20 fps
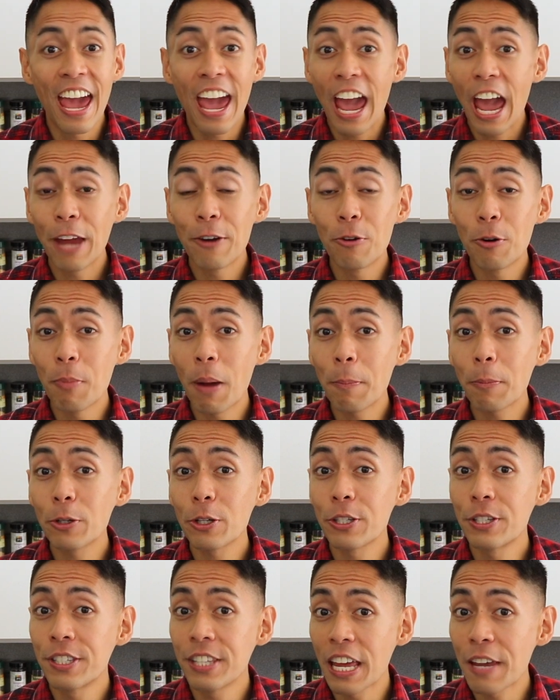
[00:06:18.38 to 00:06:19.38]
And remember to
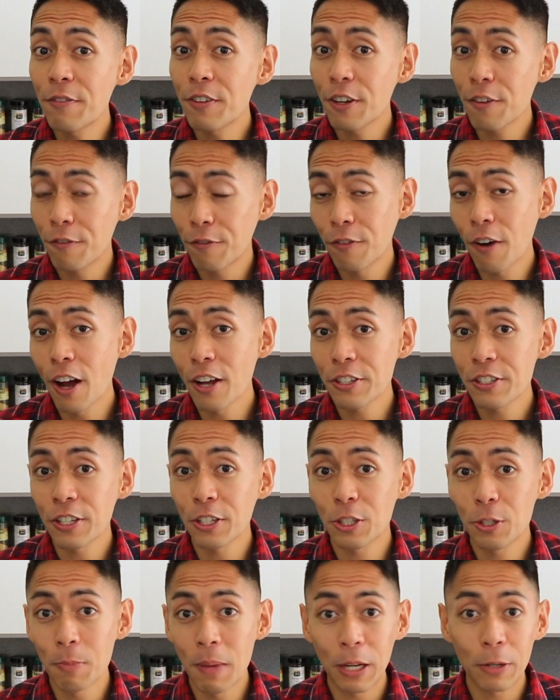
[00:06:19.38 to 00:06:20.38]
save enough frosting
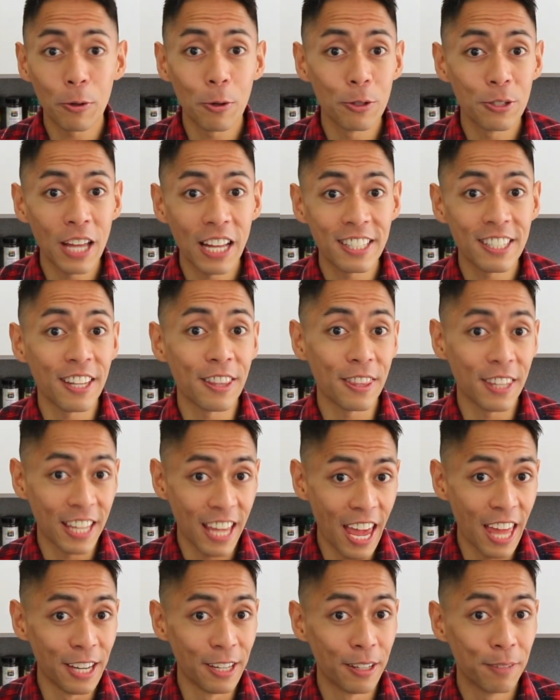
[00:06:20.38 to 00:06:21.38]
to make rosettes at the
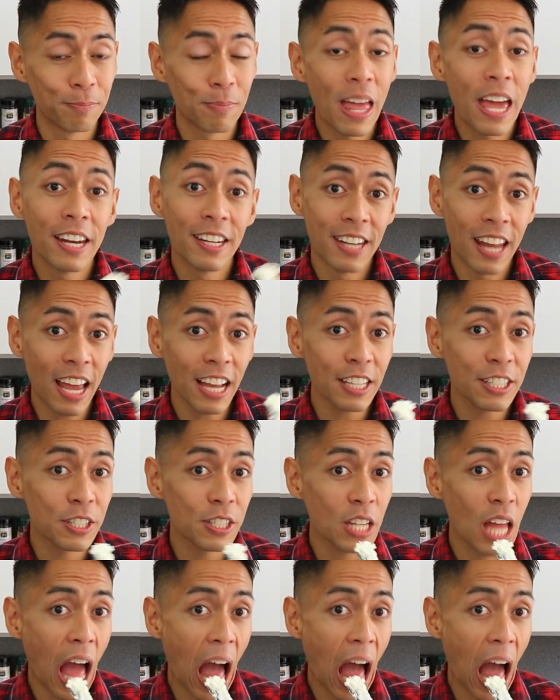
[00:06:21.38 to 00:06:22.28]
end. Next,